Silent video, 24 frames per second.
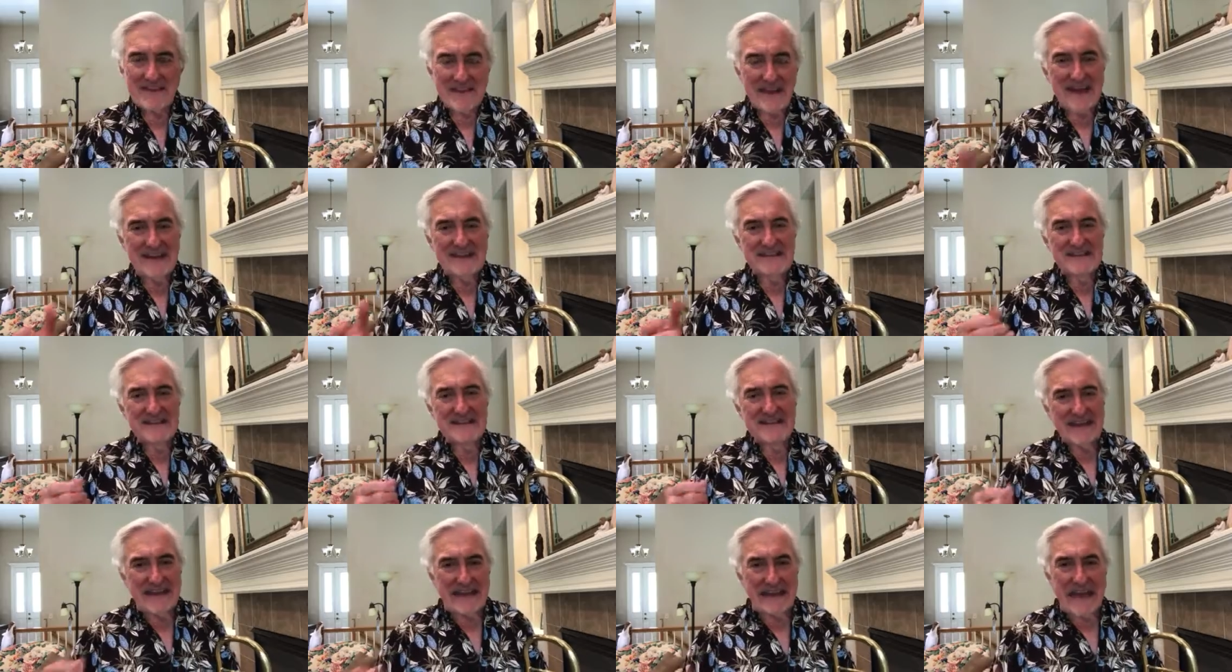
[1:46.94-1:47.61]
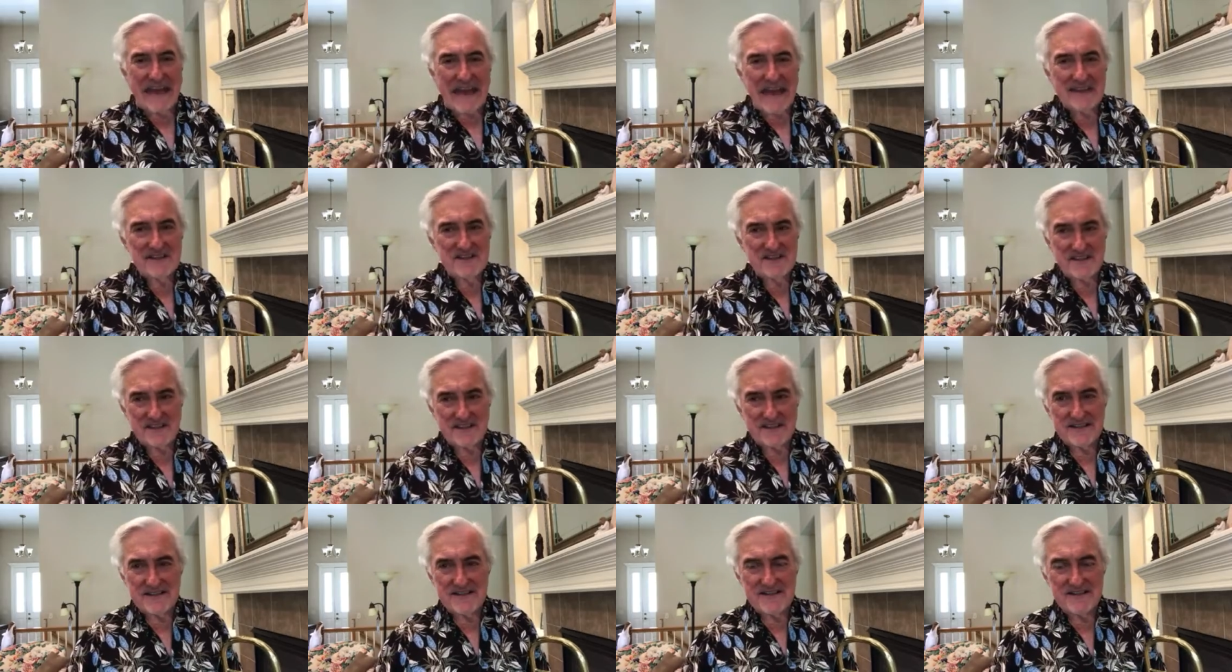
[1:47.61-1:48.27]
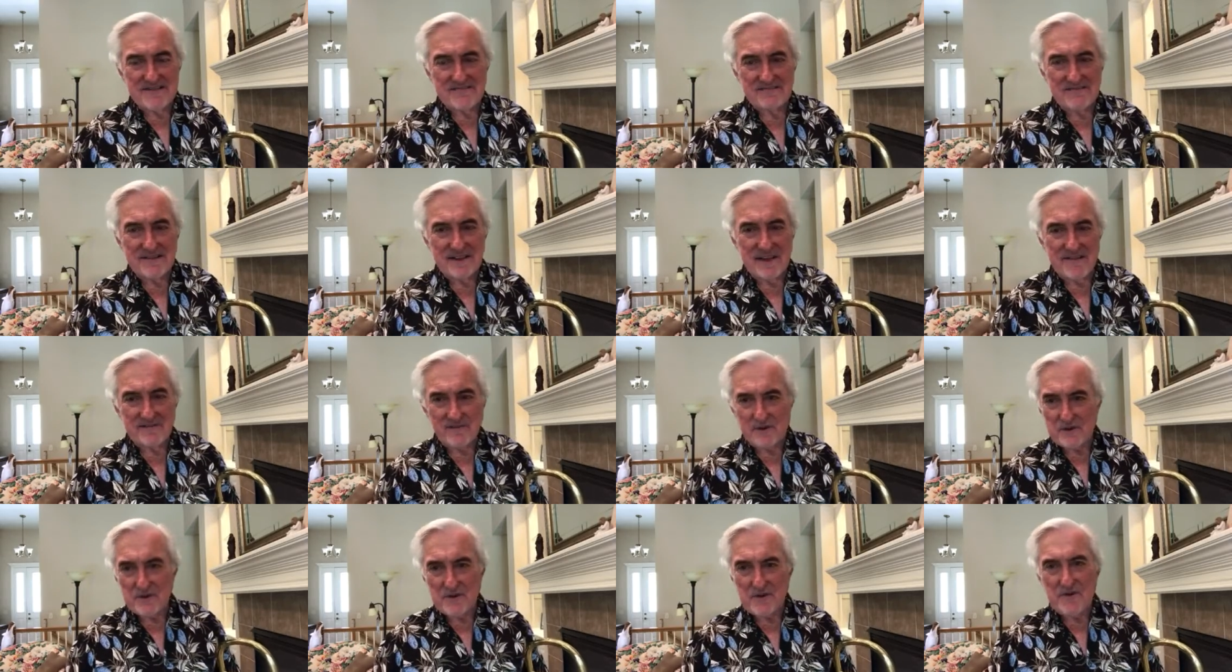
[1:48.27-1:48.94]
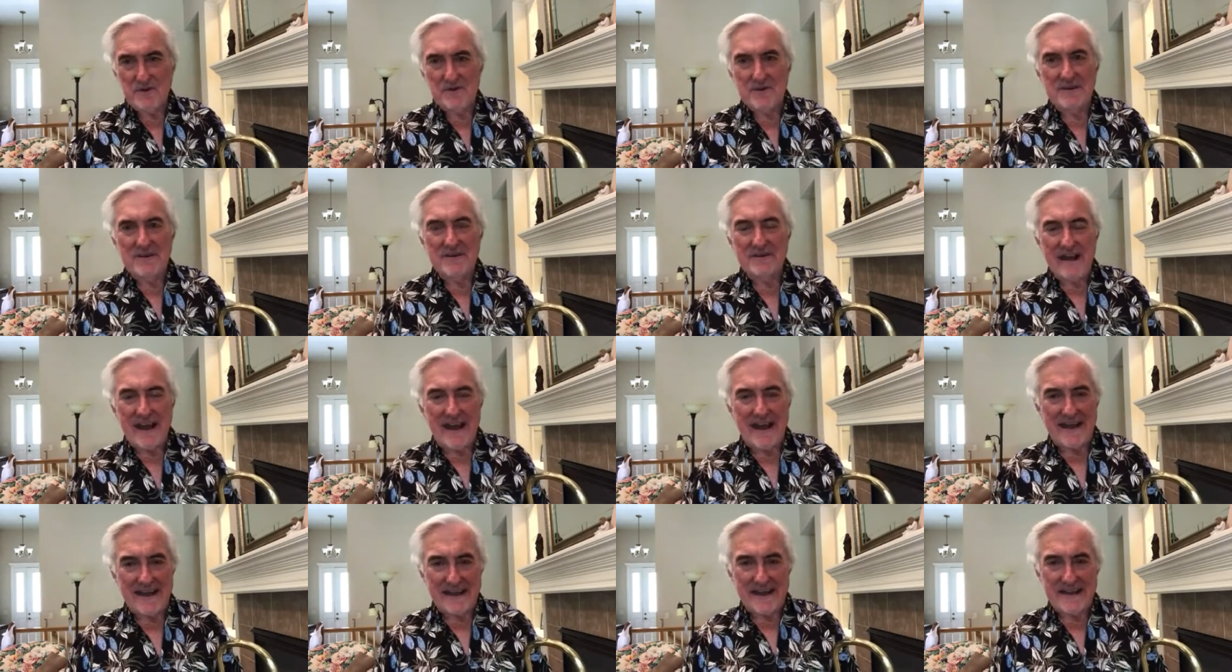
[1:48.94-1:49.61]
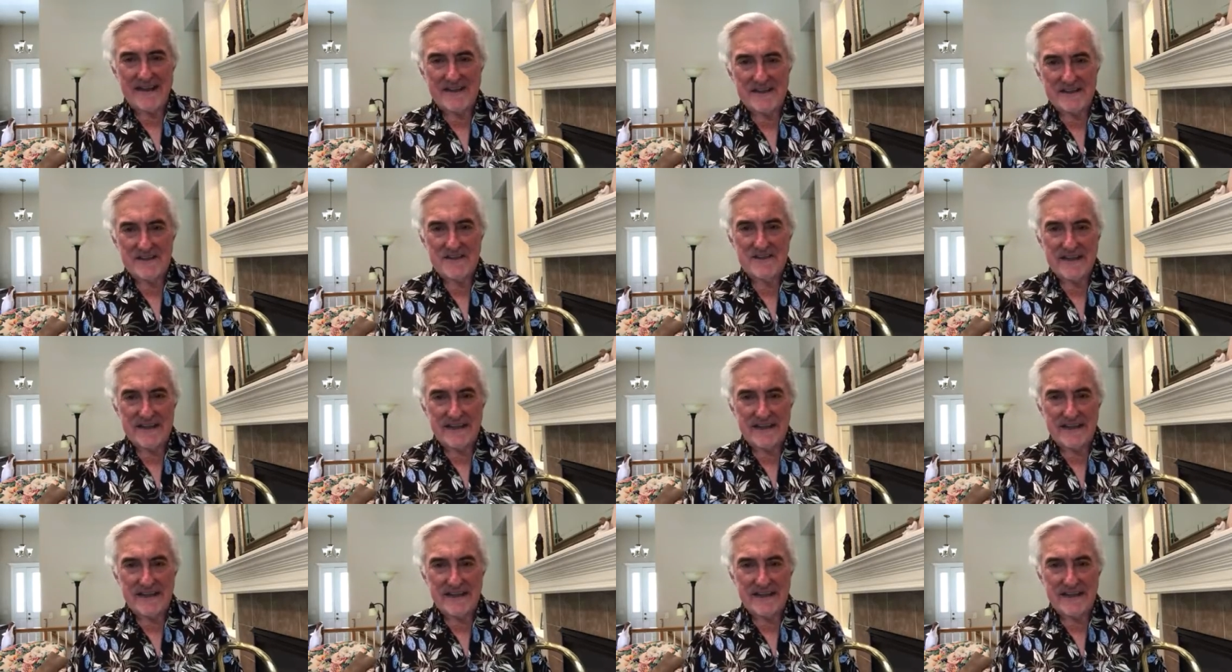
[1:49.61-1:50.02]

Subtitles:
That's the essence of who God is.